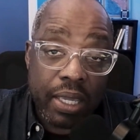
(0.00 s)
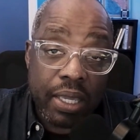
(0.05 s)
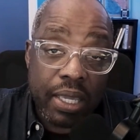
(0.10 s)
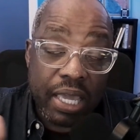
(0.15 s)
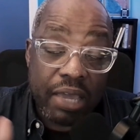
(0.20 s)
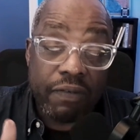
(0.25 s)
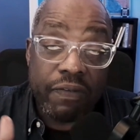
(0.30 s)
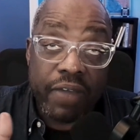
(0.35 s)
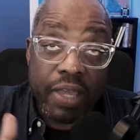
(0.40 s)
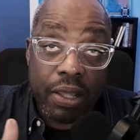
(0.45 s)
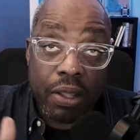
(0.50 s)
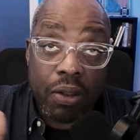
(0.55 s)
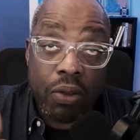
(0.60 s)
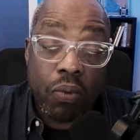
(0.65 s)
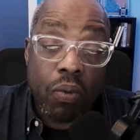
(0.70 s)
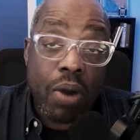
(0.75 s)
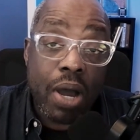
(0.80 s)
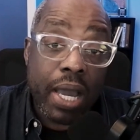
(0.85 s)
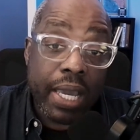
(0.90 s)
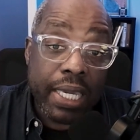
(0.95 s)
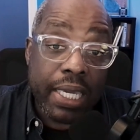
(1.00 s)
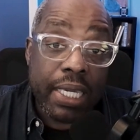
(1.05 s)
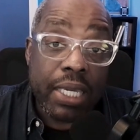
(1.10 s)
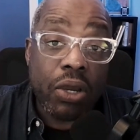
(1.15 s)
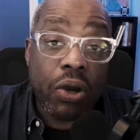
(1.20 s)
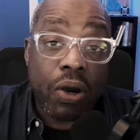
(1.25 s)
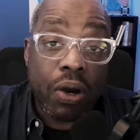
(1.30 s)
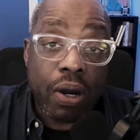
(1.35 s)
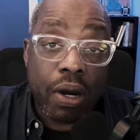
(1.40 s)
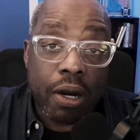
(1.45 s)

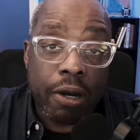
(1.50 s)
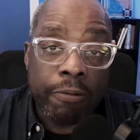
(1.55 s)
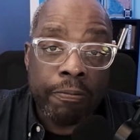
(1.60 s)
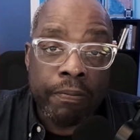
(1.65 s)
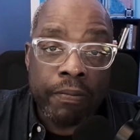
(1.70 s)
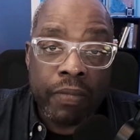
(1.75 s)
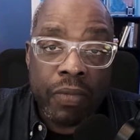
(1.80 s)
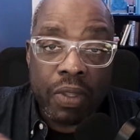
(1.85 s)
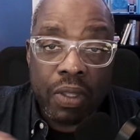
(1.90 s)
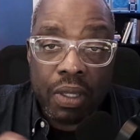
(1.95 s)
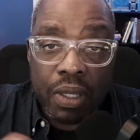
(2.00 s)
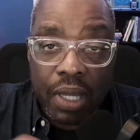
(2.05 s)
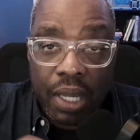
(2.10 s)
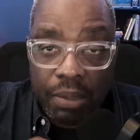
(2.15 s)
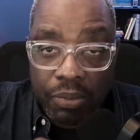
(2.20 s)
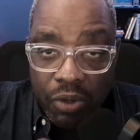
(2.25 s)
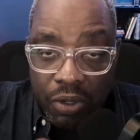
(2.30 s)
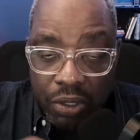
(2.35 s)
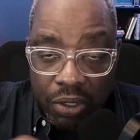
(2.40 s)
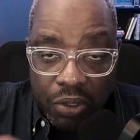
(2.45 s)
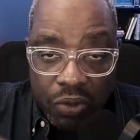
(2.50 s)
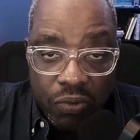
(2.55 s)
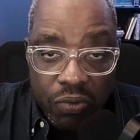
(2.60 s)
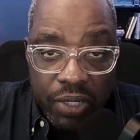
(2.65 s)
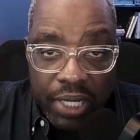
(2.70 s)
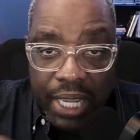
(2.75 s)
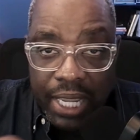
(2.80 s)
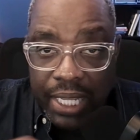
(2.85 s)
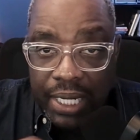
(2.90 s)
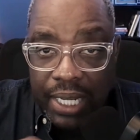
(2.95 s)
FLYER, I'm going to
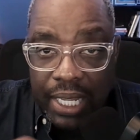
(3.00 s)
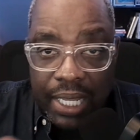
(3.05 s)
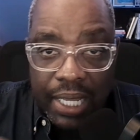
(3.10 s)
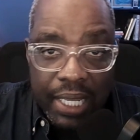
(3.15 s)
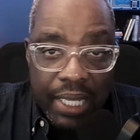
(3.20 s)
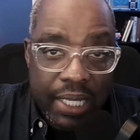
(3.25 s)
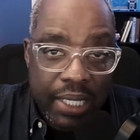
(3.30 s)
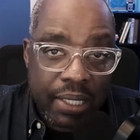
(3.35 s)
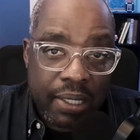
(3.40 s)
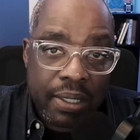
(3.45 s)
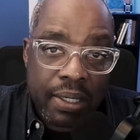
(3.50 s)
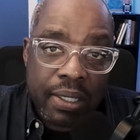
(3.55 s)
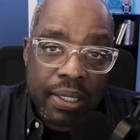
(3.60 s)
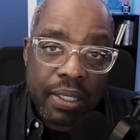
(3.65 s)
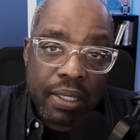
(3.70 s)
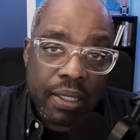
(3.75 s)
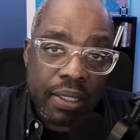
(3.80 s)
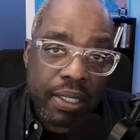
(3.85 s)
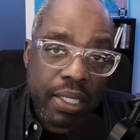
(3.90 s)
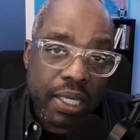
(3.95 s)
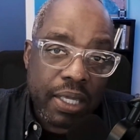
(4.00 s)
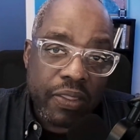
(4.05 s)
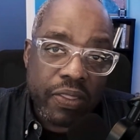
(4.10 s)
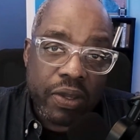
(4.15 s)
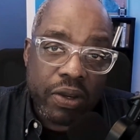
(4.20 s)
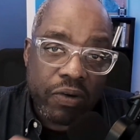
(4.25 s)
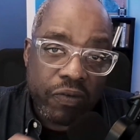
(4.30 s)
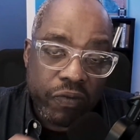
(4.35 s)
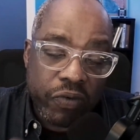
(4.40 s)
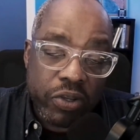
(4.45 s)
create a link
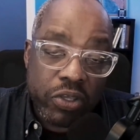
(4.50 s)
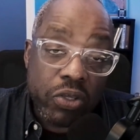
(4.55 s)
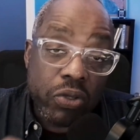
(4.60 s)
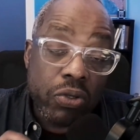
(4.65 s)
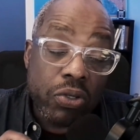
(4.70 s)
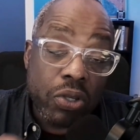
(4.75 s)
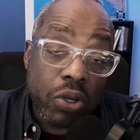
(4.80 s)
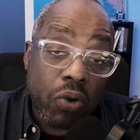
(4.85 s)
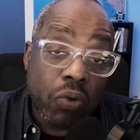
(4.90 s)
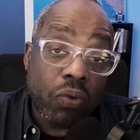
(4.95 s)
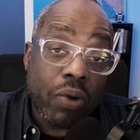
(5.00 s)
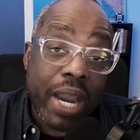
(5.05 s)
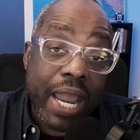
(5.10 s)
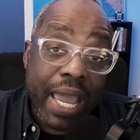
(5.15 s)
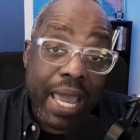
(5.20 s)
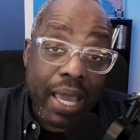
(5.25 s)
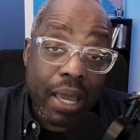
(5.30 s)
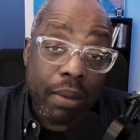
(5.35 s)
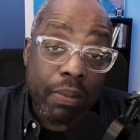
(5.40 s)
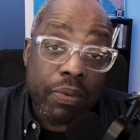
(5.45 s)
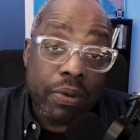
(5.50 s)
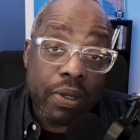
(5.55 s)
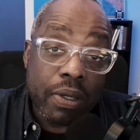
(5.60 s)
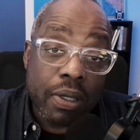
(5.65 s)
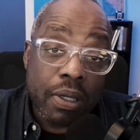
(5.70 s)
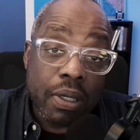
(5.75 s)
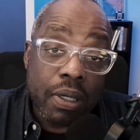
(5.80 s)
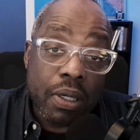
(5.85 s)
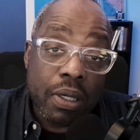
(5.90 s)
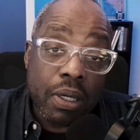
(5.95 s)
there for you to grab
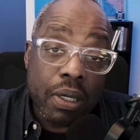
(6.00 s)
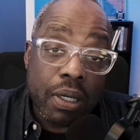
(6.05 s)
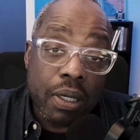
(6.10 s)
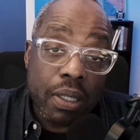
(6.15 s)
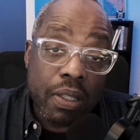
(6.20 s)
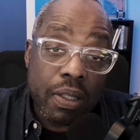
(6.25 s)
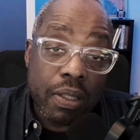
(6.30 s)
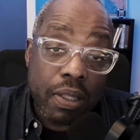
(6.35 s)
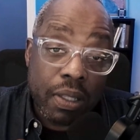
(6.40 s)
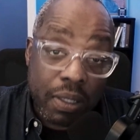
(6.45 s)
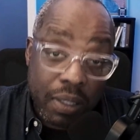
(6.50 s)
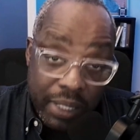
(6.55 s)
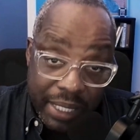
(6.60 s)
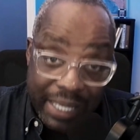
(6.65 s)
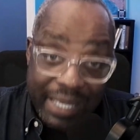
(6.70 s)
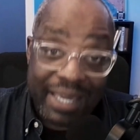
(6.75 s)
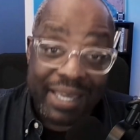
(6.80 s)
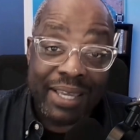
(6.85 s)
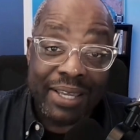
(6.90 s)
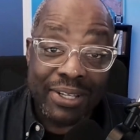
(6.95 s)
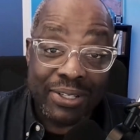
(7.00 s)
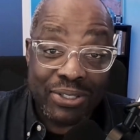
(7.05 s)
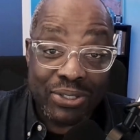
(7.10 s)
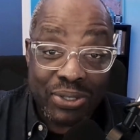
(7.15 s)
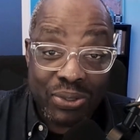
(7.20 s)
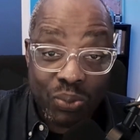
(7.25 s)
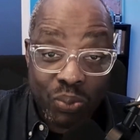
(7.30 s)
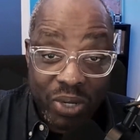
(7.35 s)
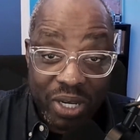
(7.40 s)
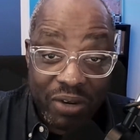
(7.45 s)
the link
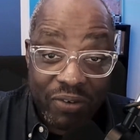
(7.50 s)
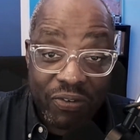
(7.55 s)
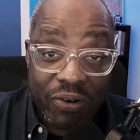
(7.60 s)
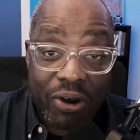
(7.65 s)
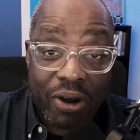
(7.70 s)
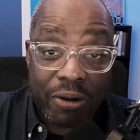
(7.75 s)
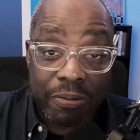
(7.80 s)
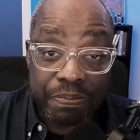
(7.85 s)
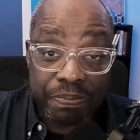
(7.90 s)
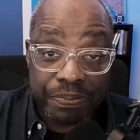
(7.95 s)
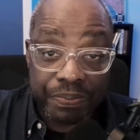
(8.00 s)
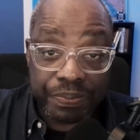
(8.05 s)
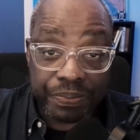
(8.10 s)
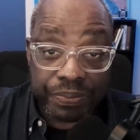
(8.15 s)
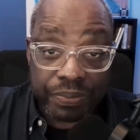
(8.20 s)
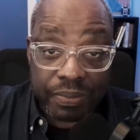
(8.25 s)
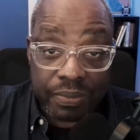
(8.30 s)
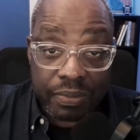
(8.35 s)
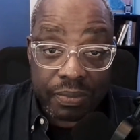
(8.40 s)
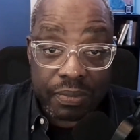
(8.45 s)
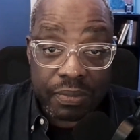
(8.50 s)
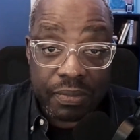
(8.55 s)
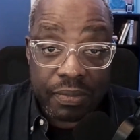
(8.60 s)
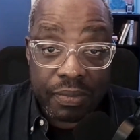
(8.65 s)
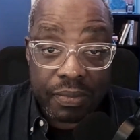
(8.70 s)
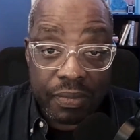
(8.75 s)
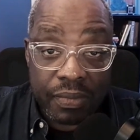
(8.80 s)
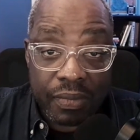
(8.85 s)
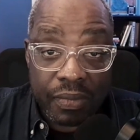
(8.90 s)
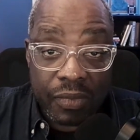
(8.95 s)
to Windfall.
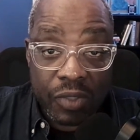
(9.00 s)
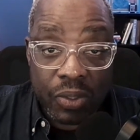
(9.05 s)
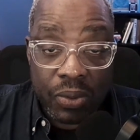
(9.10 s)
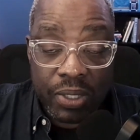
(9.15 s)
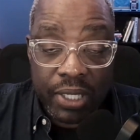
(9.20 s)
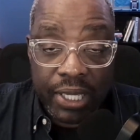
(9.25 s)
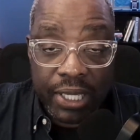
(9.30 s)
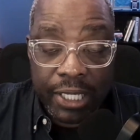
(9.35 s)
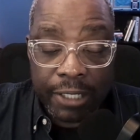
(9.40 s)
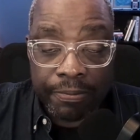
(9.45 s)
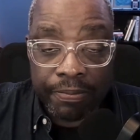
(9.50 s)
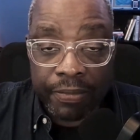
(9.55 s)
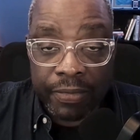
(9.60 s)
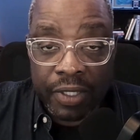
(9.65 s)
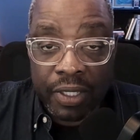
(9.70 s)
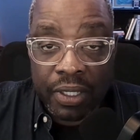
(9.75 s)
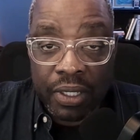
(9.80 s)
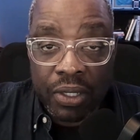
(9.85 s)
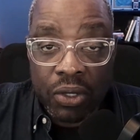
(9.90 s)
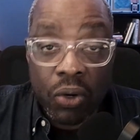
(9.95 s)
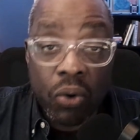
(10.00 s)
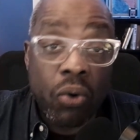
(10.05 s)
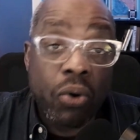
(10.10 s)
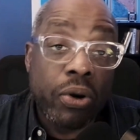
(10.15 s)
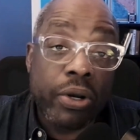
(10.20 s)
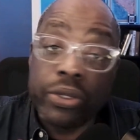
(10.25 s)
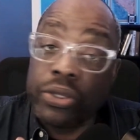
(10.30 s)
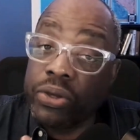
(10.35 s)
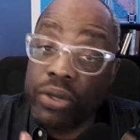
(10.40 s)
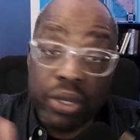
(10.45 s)
Okay. Or
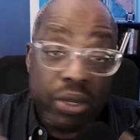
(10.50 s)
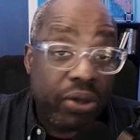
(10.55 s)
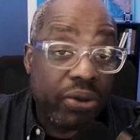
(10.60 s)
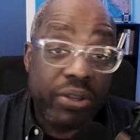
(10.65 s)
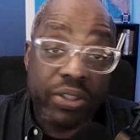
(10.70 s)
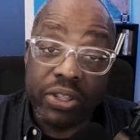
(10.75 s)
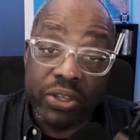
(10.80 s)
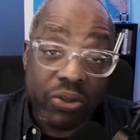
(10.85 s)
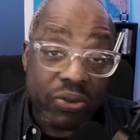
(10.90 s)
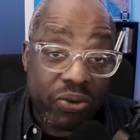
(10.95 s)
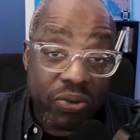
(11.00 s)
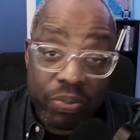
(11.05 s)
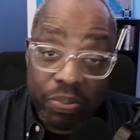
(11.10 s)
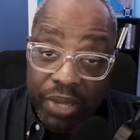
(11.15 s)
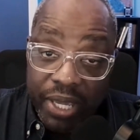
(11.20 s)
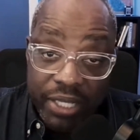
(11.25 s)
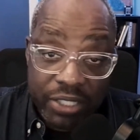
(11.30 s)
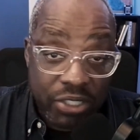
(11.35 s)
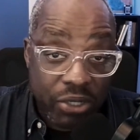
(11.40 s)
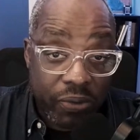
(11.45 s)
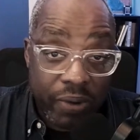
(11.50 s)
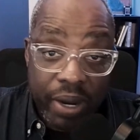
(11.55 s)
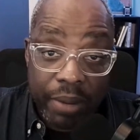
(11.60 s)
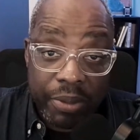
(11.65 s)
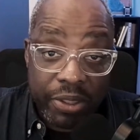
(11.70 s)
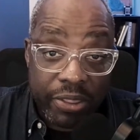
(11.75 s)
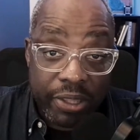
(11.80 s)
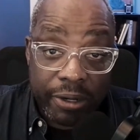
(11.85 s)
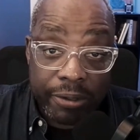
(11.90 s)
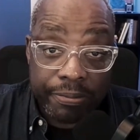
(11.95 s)
you can go to the YouTube page and grab
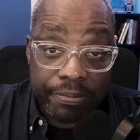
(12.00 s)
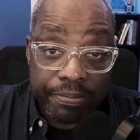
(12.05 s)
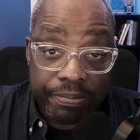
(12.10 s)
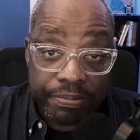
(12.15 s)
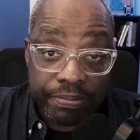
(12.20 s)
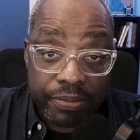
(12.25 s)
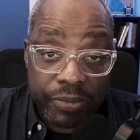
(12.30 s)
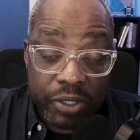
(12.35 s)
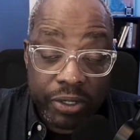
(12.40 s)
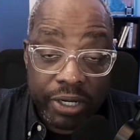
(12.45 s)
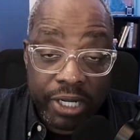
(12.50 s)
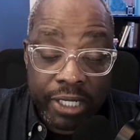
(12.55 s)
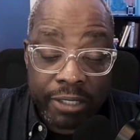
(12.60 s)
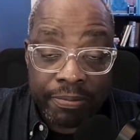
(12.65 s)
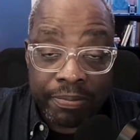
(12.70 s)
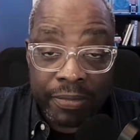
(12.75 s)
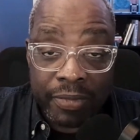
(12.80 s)
it there. All right.